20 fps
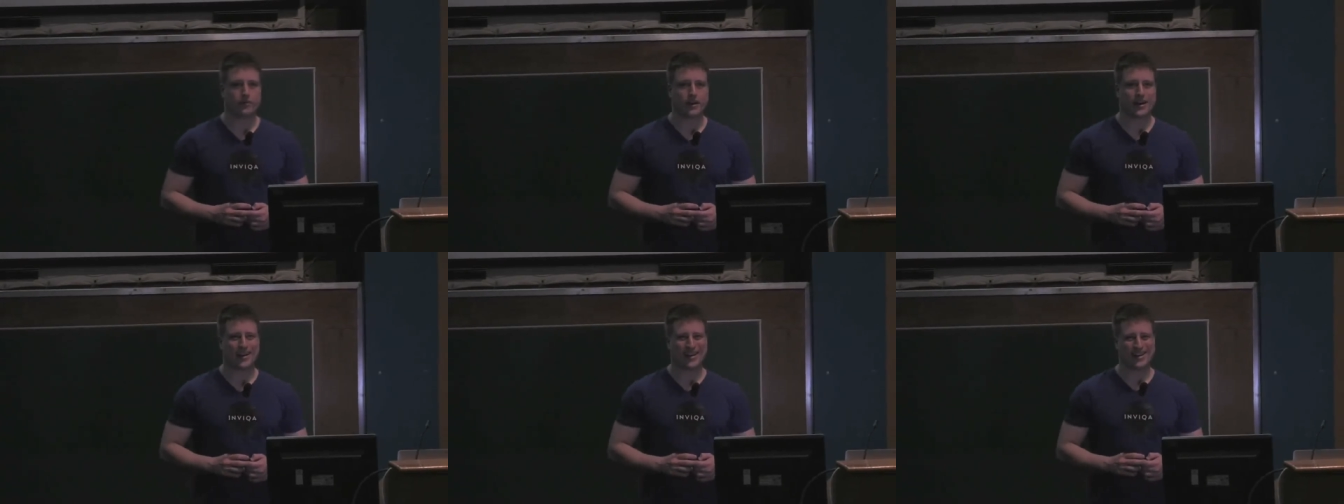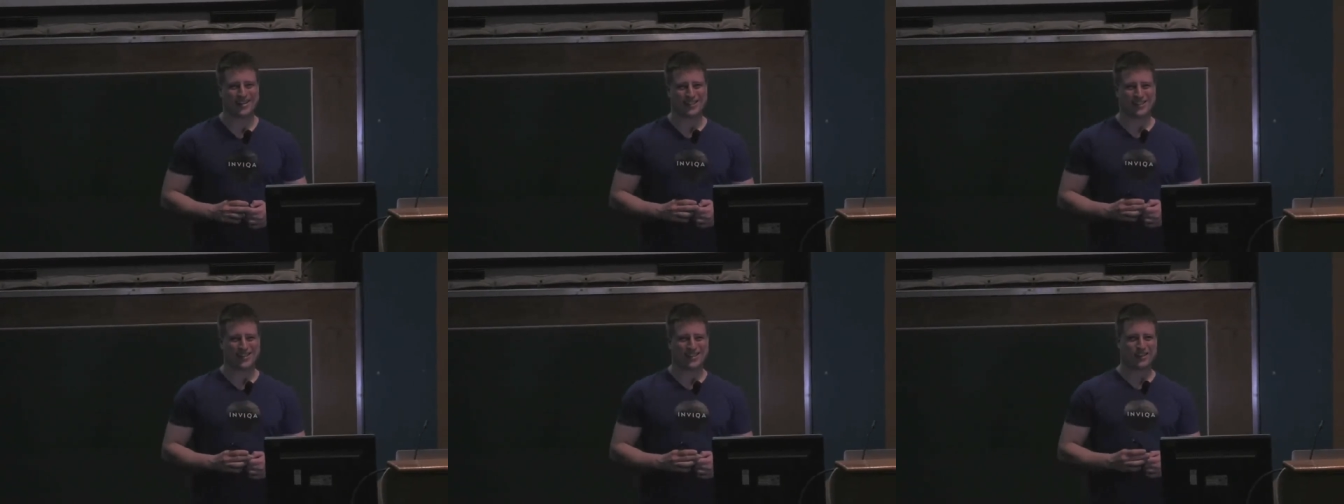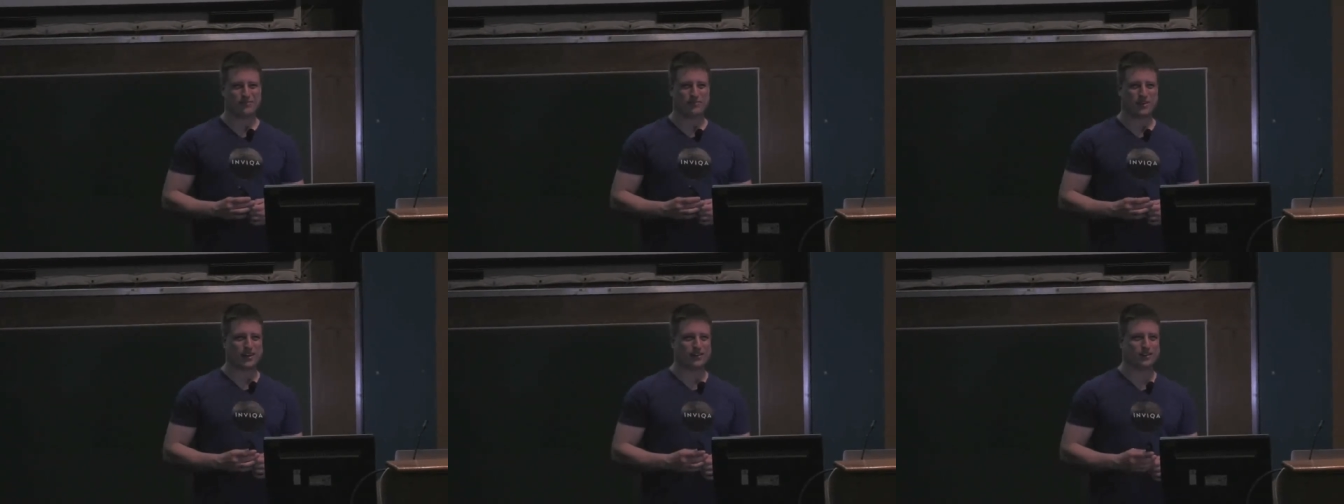That actually
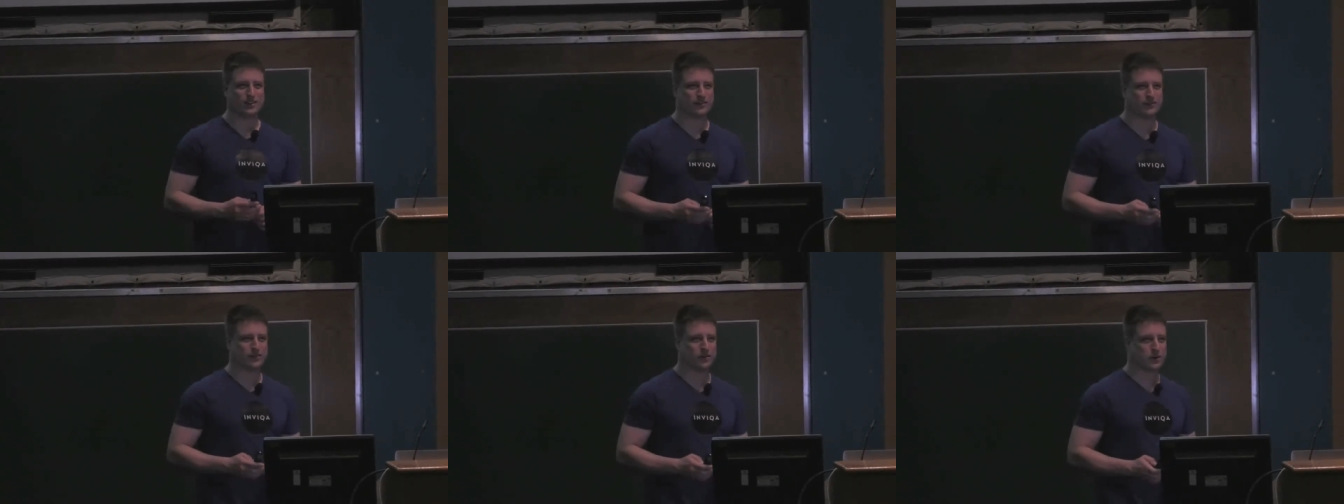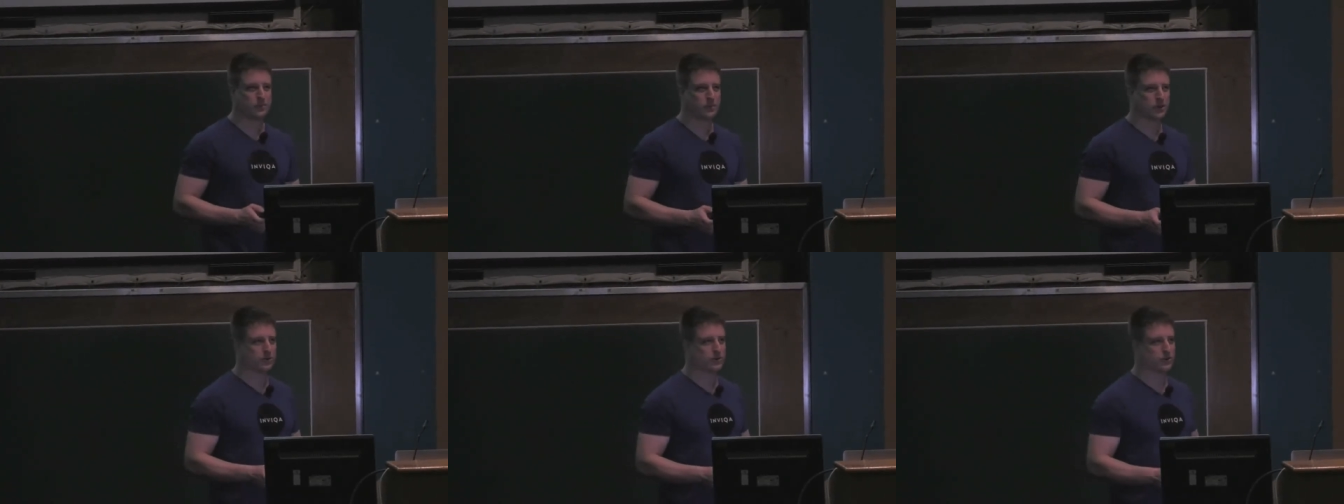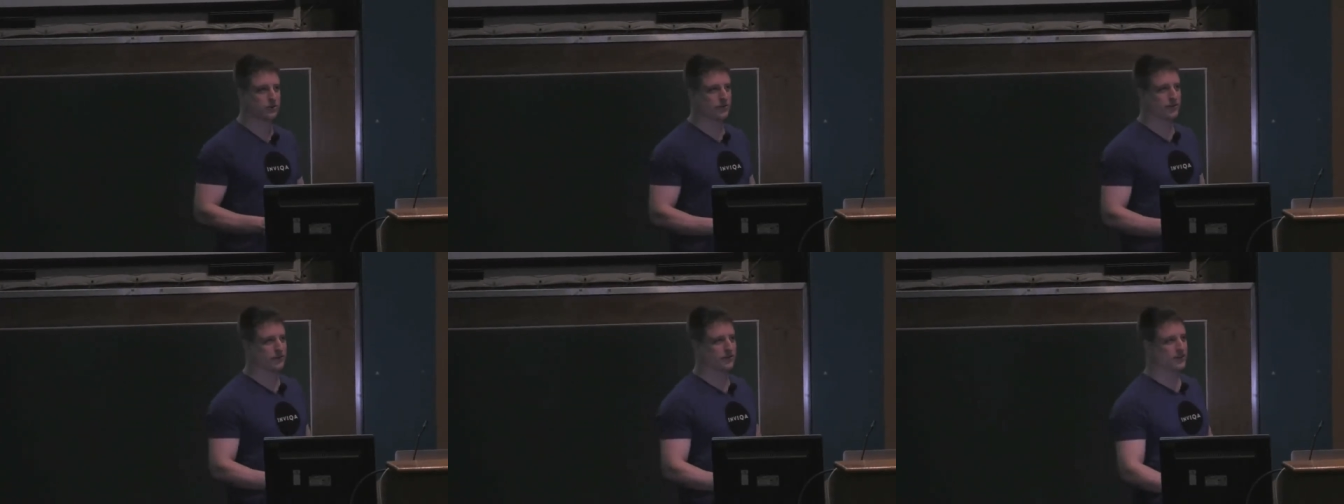depends very
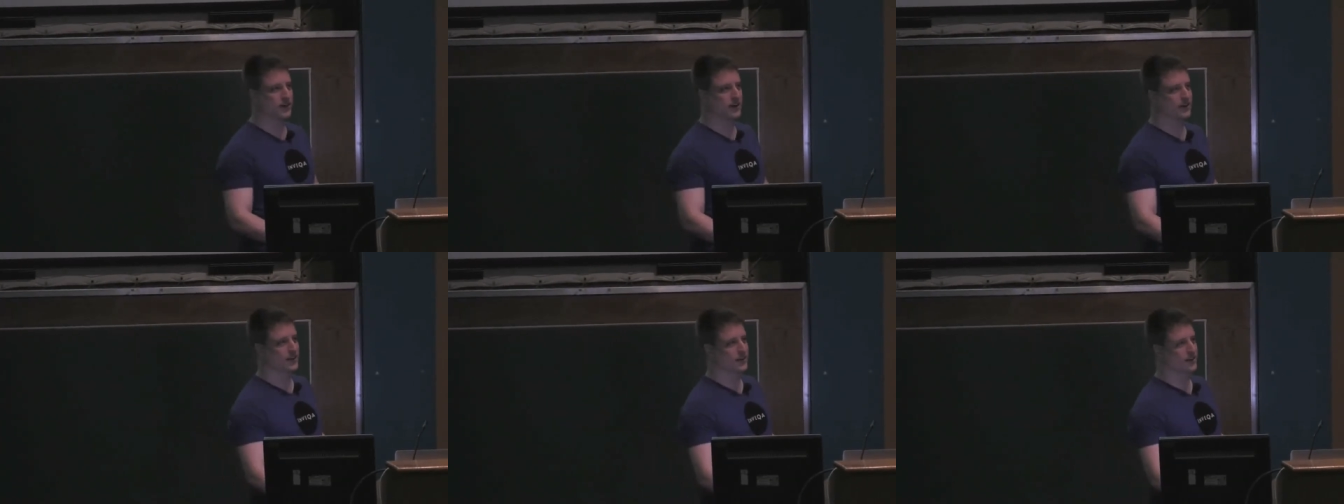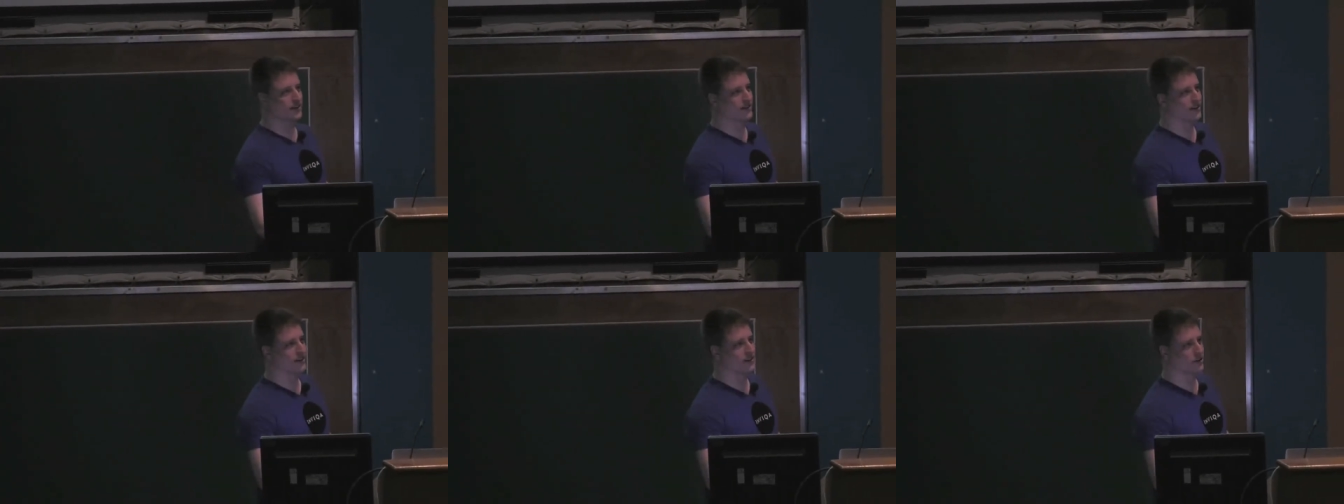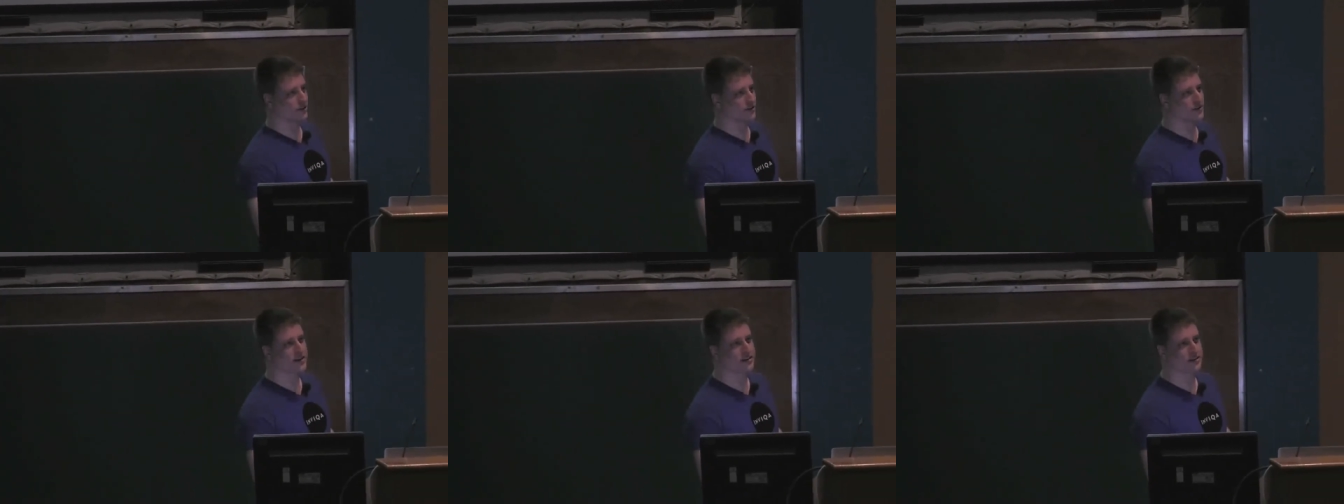much on the settings. They
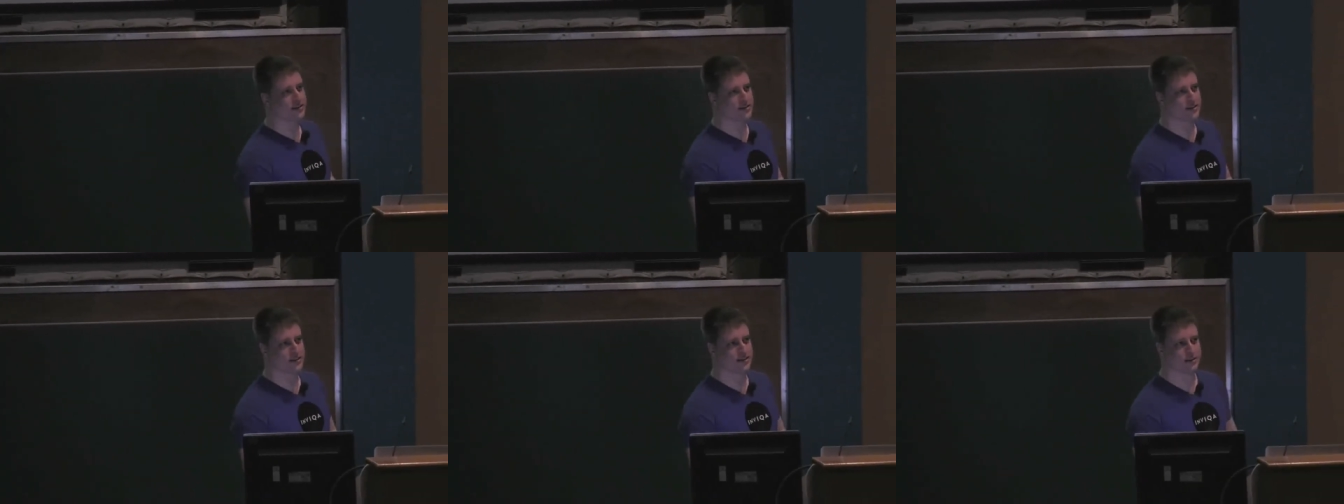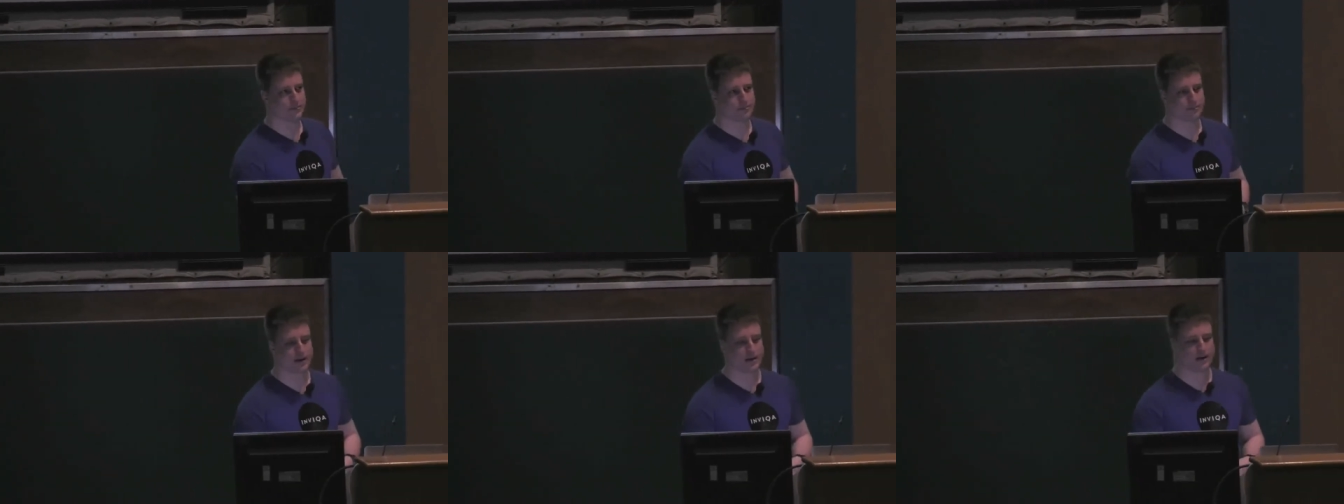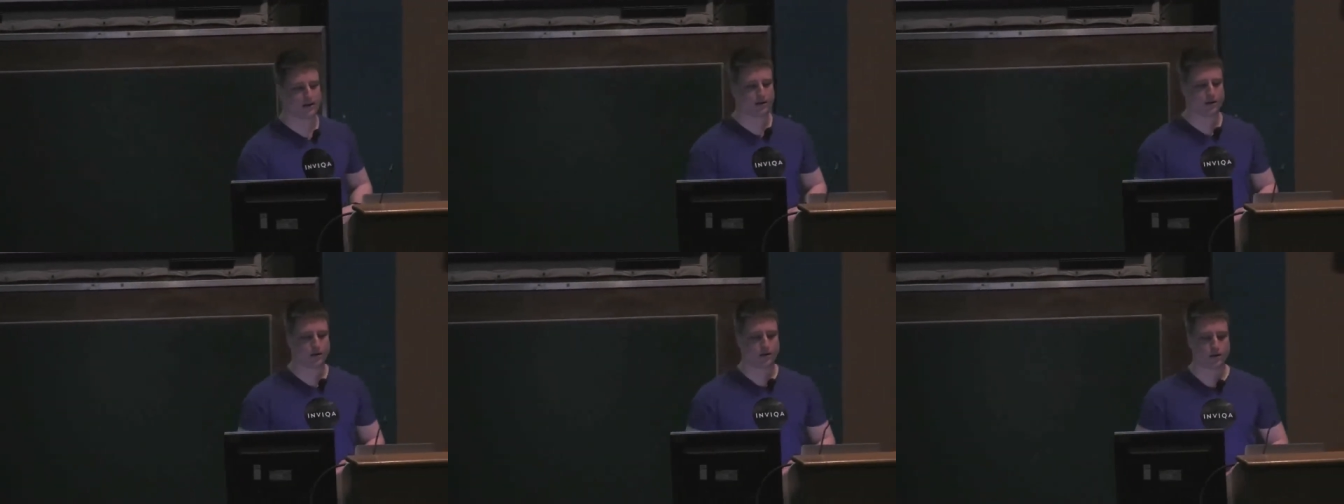do tend to
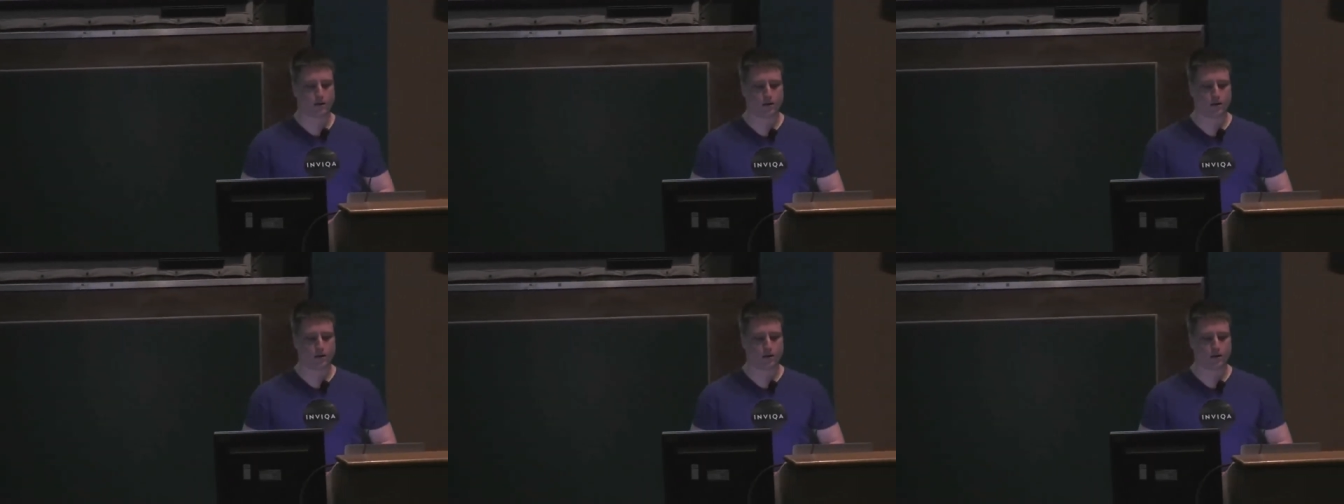disappear.